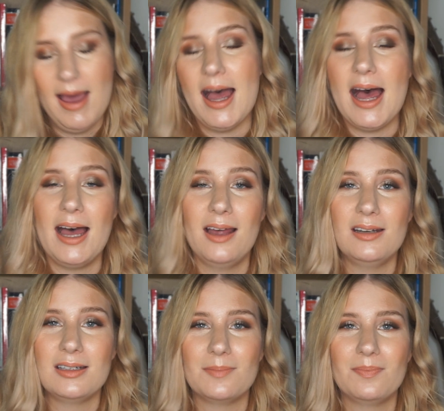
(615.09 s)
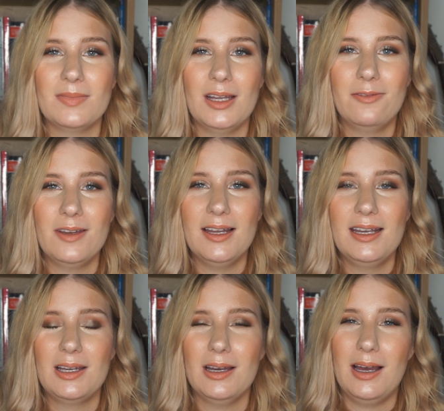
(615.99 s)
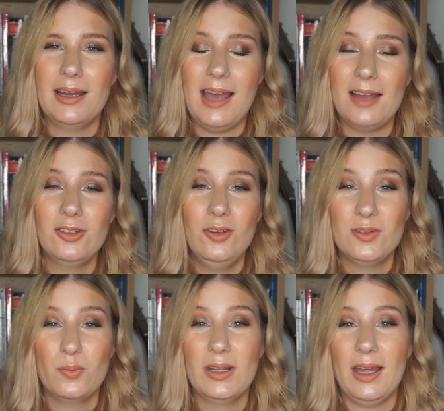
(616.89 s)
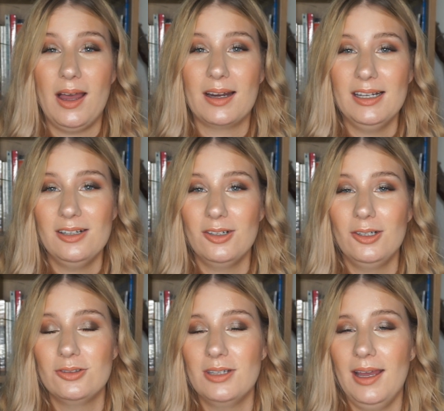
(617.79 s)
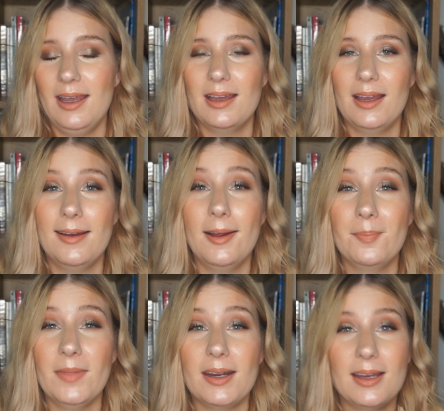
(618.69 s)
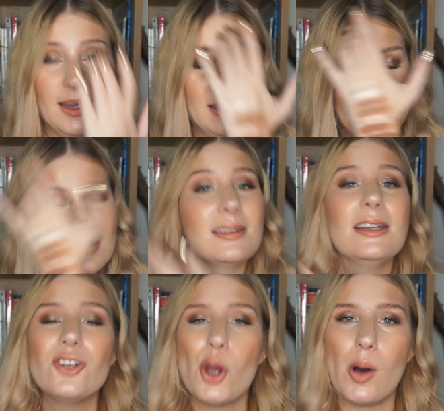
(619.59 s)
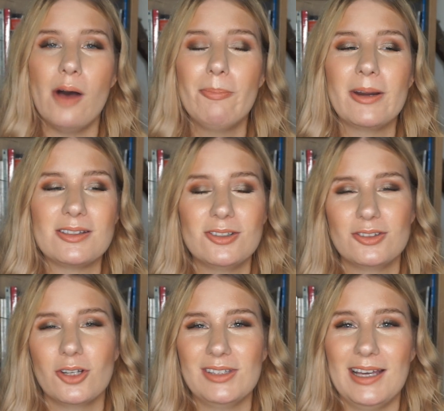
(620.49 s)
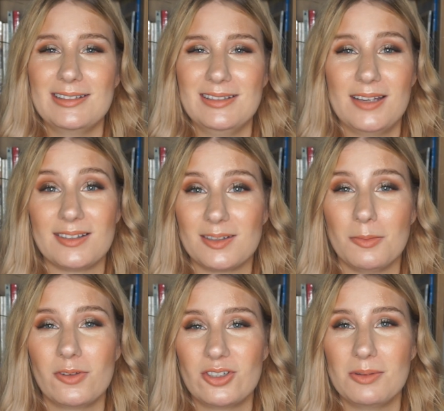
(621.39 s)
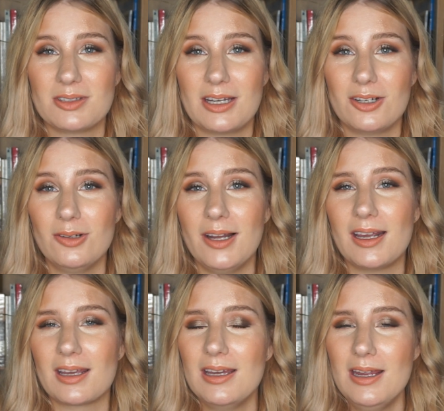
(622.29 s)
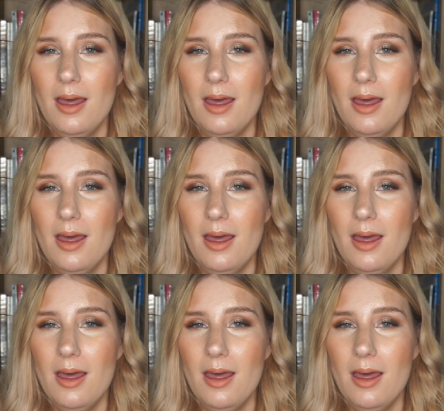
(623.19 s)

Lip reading: And I feel like I had to use it with a glitter glue today, and it did show up, but it's just not as intense as some of the shimmers that I do like,